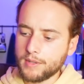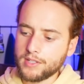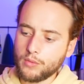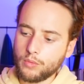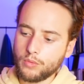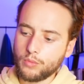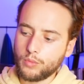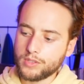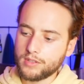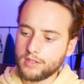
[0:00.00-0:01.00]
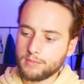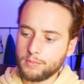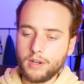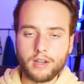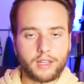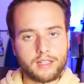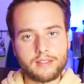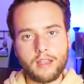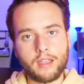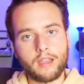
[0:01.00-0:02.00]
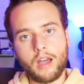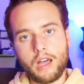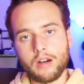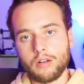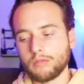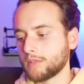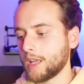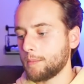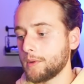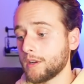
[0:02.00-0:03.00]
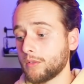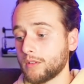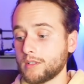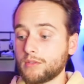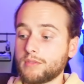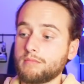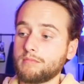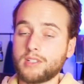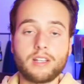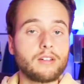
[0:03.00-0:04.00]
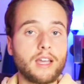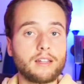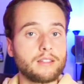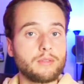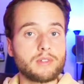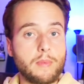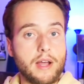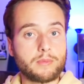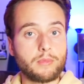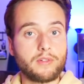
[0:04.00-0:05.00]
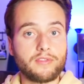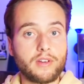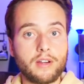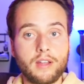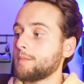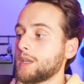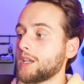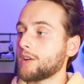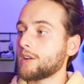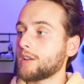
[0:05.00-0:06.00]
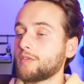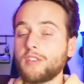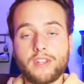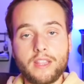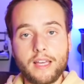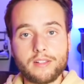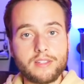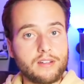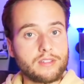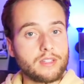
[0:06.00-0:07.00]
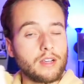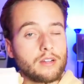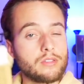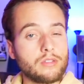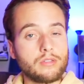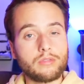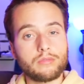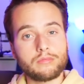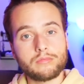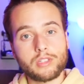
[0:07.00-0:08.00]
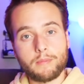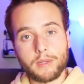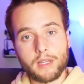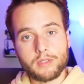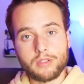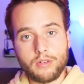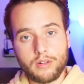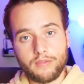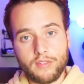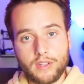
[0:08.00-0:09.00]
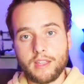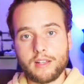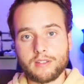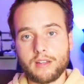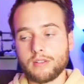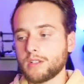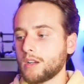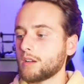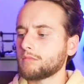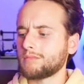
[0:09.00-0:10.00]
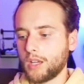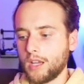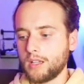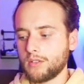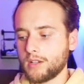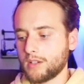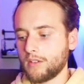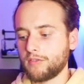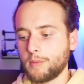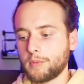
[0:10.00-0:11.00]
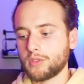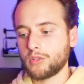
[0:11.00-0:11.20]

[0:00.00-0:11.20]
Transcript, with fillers: him, I said, what's this book? And he's like, oh, that book is single-handedly responsible for me earning $50,000 a year to jumping up to $250,000 a year. Okay, so I started flipping